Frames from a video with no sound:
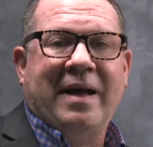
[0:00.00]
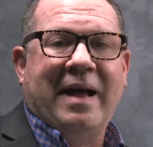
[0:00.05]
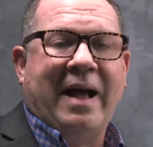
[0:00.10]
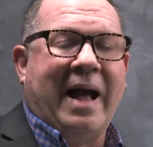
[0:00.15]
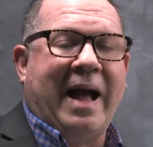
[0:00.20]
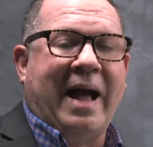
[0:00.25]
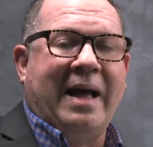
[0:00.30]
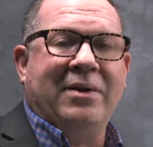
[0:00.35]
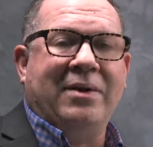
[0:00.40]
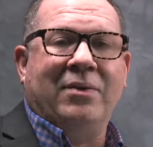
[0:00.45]

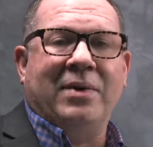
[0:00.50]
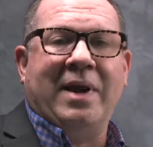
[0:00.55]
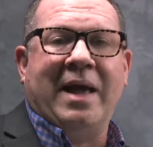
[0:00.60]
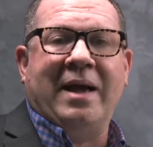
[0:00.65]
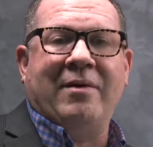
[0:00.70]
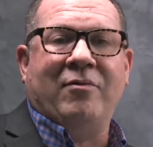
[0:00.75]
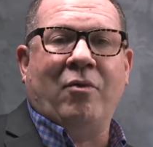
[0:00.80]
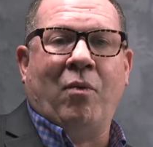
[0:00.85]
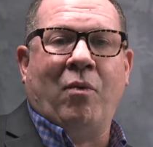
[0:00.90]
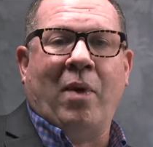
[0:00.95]
I don't
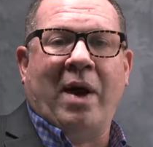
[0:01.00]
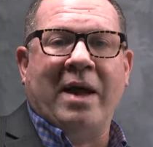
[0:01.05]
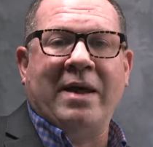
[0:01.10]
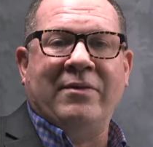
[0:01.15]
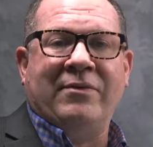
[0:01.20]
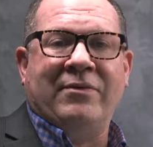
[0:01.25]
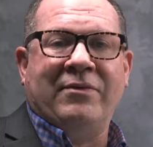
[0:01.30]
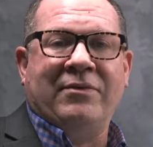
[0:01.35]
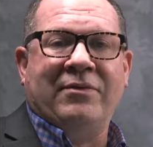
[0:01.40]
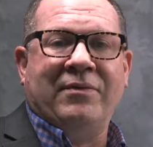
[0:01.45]
have a
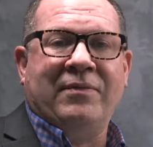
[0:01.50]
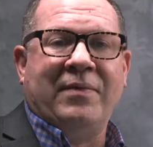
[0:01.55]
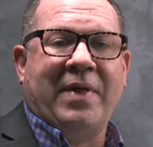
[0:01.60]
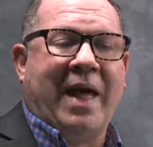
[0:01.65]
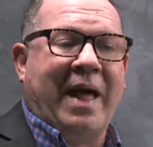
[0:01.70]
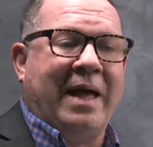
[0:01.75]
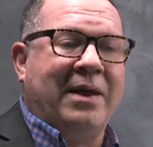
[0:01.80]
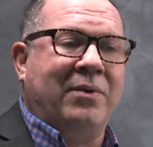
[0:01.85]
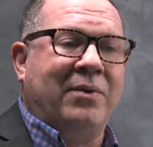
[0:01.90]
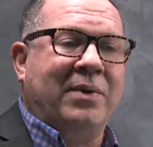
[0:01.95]
wife.
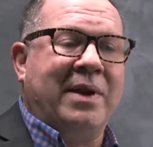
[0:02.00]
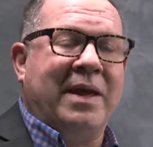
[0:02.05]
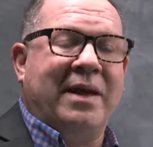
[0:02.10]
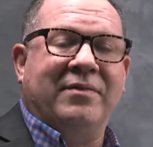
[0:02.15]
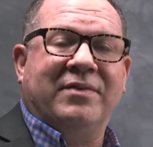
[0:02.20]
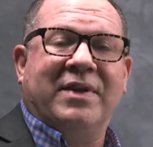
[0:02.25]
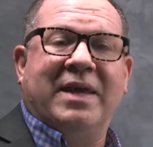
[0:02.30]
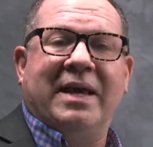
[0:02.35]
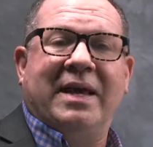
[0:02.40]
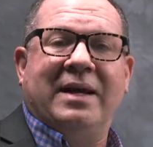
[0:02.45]
I don't
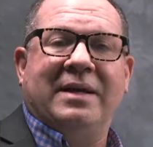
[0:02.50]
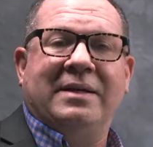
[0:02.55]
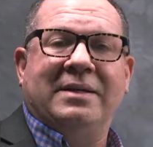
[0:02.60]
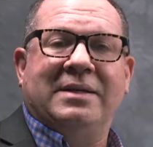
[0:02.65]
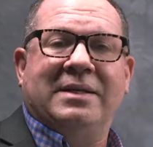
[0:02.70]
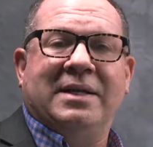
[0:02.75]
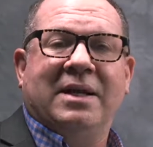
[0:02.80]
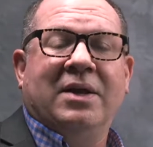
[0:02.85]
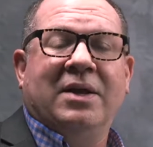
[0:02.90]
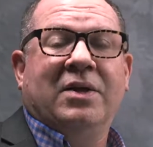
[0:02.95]
have
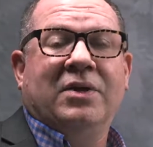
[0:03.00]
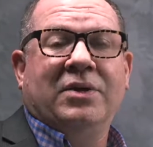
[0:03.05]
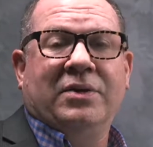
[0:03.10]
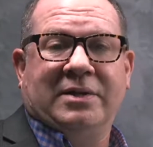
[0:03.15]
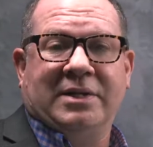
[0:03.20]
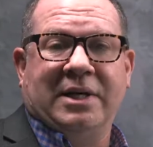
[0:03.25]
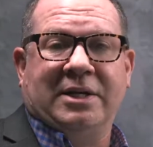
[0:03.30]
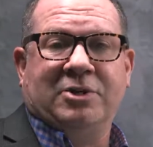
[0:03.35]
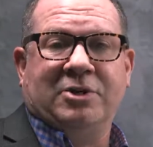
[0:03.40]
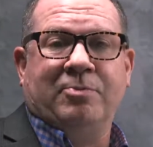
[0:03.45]
kids. You
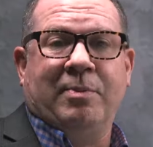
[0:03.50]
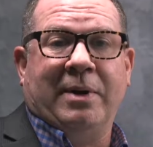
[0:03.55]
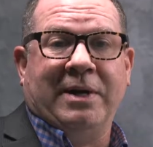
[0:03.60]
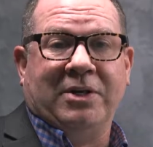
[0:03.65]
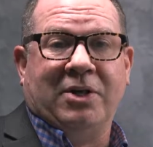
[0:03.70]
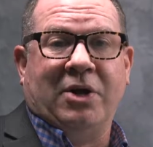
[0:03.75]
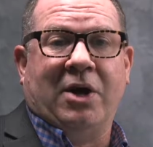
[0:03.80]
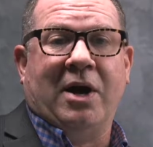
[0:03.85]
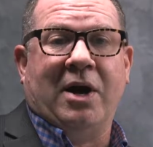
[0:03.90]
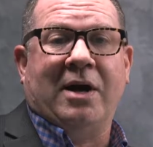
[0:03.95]
touch my
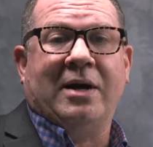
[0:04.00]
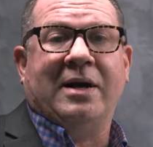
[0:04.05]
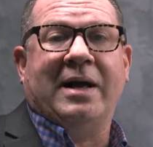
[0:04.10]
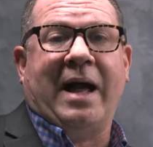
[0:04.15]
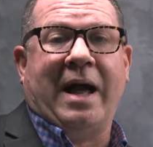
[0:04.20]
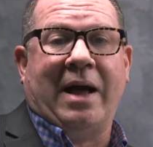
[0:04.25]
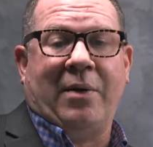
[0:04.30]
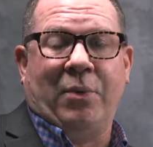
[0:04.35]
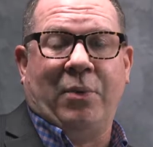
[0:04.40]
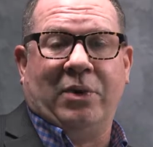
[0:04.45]
dog,
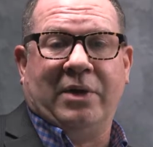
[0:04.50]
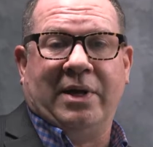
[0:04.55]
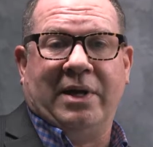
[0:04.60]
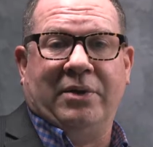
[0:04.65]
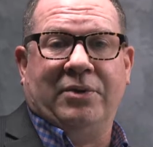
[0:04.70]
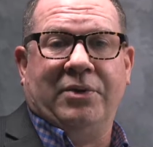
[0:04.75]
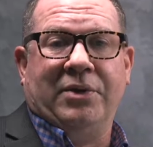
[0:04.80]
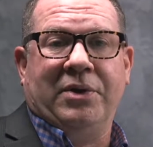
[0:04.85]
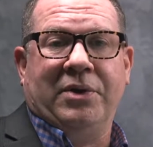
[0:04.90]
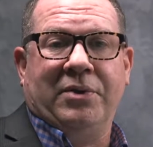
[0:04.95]
I will
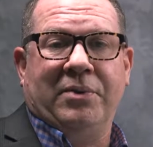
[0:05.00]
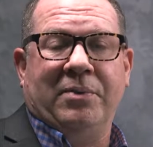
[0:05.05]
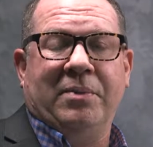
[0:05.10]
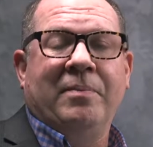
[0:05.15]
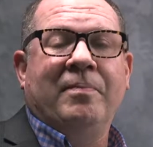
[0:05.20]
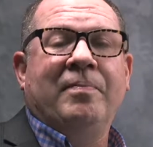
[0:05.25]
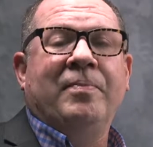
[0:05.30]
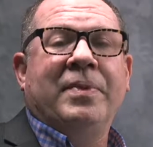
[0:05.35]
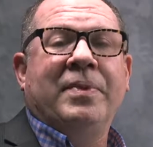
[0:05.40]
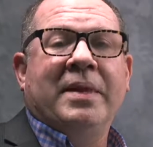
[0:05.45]
kill you.
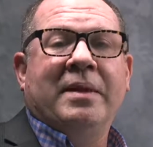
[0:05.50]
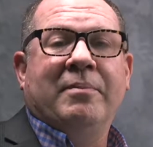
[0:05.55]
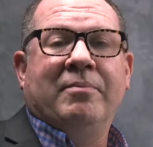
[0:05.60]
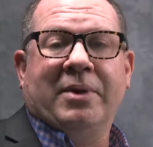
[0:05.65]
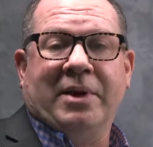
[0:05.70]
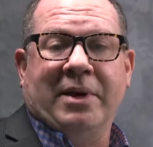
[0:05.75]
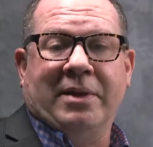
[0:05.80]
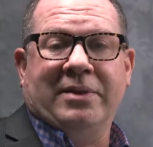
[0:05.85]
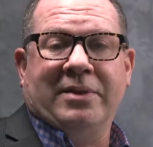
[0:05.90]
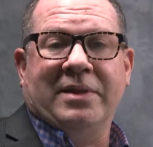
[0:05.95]

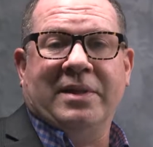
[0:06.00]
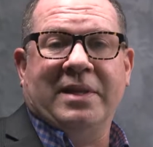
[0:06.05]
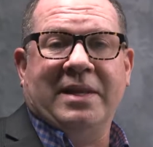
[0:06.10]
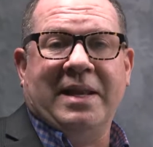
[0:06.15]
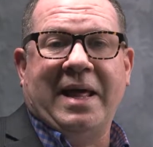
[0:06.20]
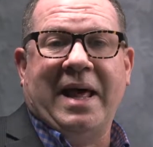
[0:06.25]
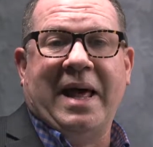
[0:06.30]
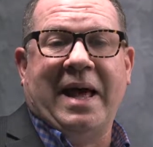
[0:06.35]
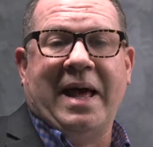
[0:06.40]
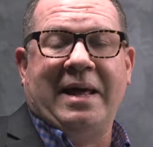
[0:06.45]
But other
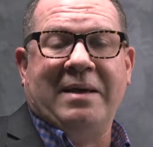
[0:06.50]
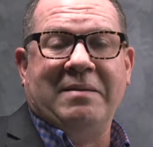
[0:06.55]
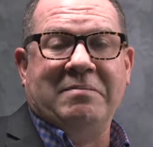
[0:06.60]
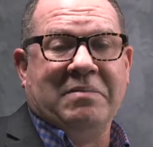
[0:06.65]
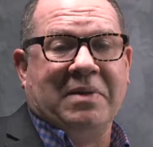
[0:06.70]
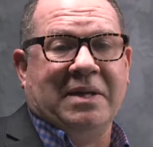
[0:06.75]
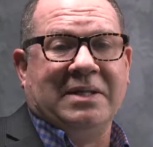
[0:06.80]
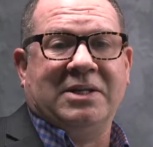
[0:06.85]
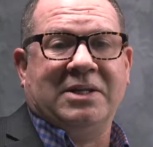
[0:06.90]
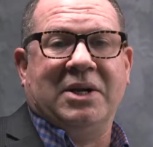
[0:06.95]
than that,
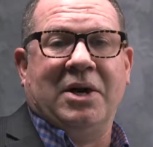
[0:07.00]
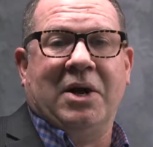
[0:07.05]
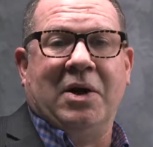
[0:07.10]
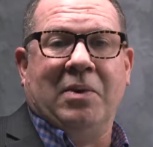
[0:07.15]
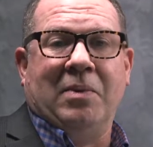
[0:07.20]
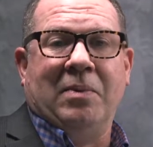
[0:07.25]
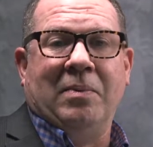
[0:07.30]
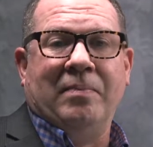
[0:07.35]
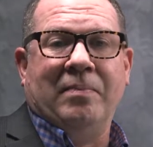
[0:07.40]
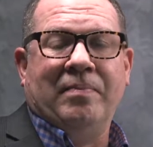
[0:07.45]
let's
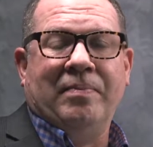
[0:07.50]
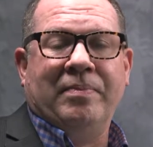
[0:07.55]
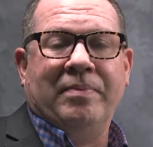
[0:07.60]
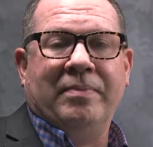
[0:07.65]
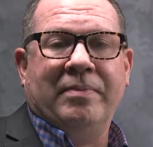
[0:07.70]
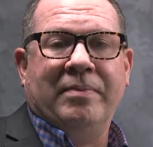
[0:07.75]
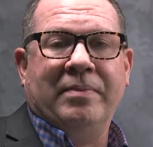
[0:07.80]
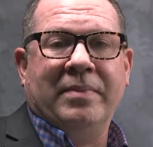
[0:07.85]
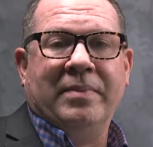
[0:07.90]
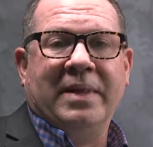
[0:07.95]
go.
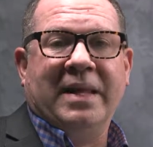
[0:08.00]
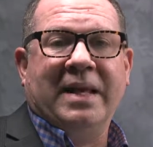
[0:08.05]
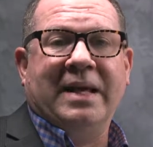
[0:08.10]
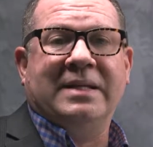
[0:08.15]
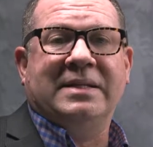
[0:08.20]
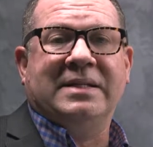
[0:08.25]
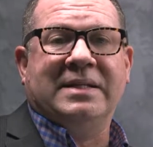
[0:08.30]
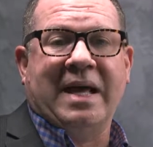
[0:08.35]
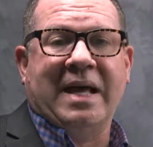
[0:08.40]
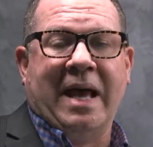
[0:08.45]

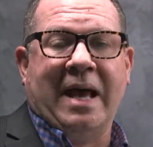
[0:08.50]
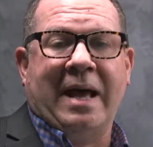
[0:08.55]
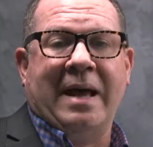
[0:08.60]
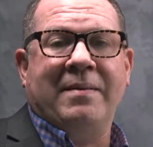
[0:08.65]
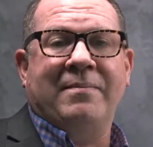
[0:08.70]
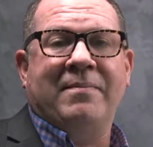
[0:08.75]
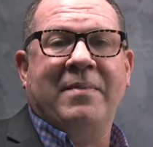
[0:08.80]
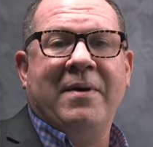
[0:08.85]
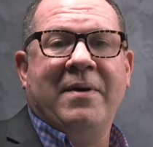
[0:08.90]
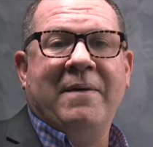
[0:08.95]
It's
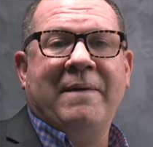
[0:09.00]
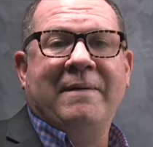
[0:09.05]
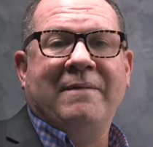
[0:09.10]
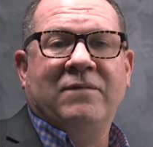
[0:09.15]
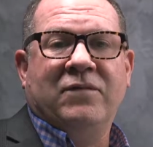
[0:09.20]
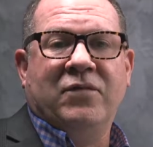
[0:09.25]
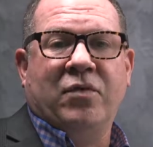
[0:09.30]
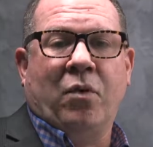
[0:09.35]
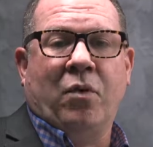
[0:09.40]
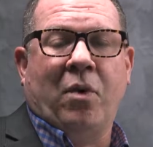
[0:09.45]
time
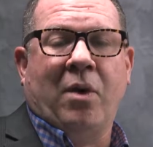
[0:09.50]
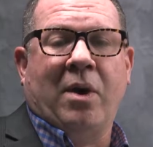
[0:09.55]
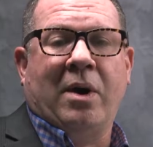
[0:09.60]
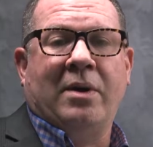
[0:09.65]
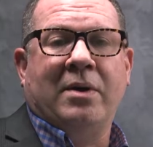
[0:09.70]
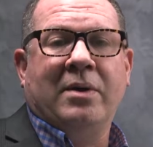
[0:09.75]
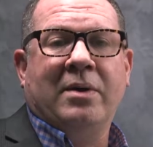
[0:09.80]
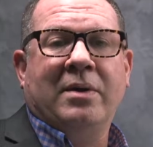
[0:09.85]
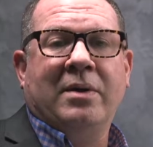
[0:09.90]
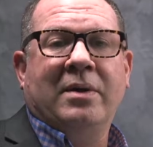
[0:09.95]

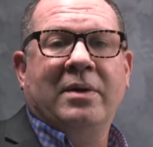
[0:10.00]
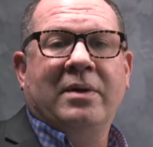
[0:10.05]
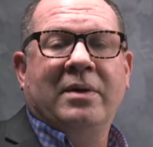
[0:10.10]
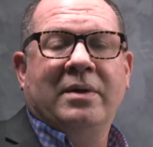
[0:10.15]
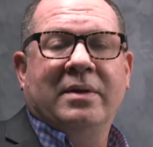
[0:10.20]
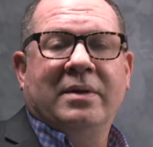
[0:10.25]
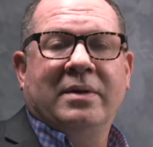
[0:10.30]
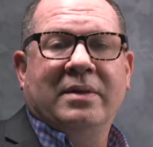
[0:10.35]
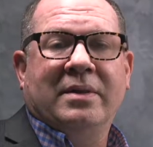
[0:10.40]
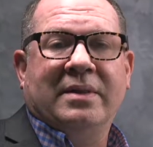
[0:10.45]
for
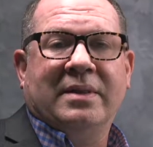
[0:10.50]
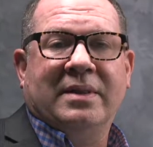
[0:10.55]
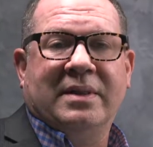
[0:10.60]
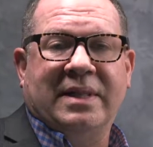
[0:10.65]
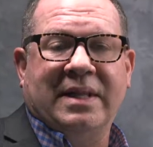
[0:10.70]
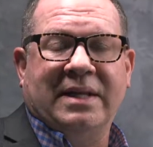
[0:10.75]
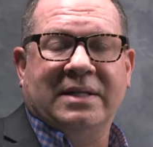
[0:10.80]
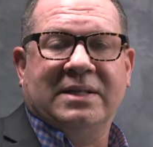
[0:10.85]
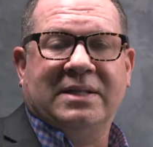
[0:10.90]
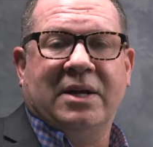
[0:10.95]

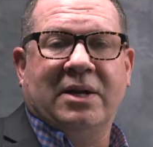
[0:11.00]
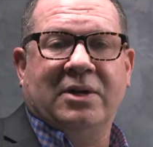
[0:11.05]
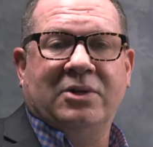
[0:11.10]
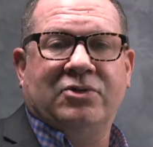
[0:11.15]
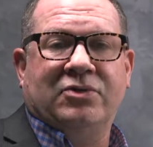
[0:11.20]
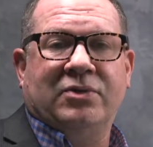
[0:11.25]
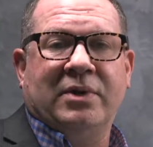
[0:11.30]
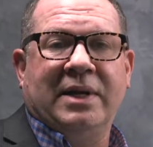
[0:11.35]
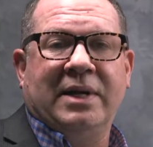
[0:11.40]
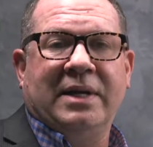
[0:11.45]
this
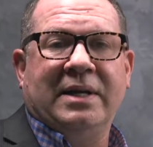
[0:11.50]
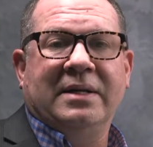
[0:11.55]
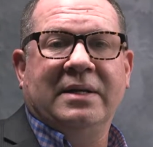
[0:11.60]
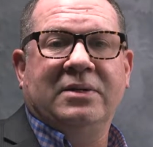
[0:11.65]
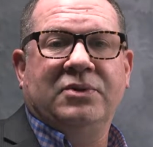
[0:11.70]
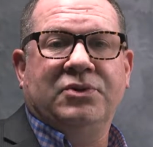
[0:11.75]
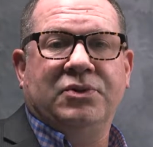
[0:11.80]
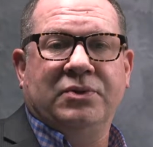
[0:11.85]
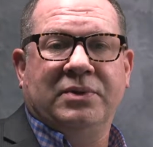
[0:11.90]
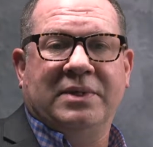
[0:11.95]
country
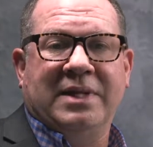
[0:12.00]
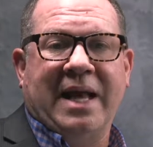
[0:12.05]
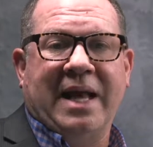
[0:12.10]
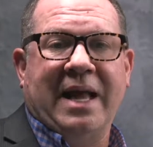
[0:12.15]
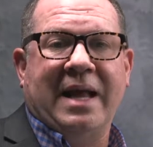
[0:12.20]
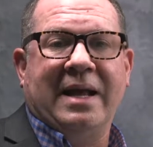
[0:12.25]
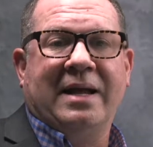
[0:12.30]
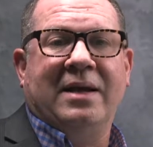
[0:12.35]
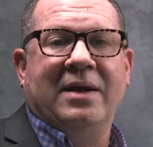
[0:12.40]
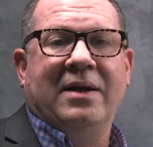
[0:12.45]
to
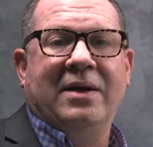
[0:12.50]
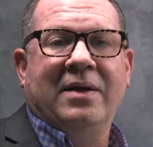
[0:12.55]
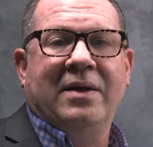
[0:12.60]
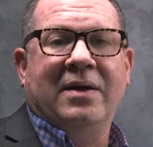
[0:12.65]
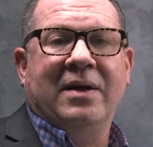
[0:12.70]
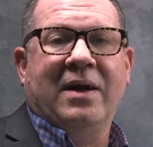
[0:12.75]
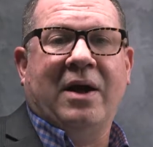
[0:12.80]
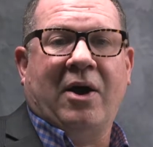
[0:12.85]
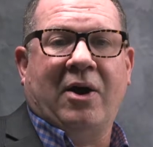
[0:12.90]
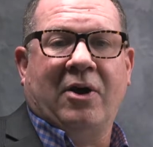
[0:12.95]
take
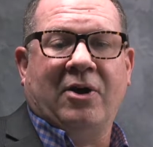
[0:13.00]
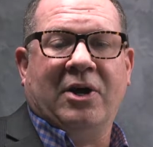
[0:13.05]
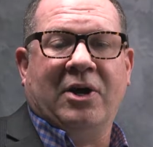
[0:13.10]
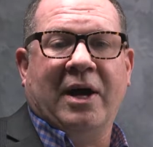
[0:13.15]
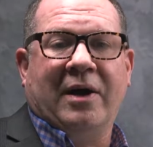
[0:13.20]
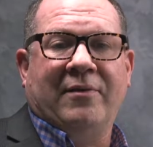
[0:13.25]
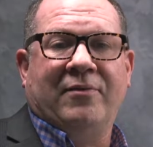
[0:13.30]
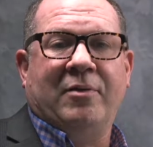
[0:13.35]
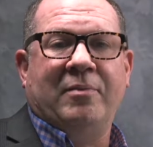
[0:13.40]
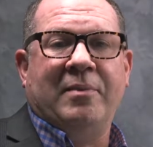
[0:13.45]
our
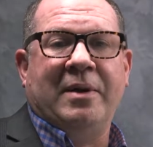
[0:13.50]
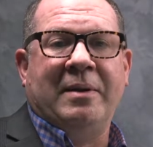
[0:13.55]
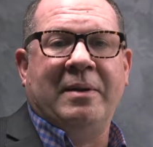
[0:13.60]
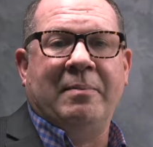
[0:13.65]
government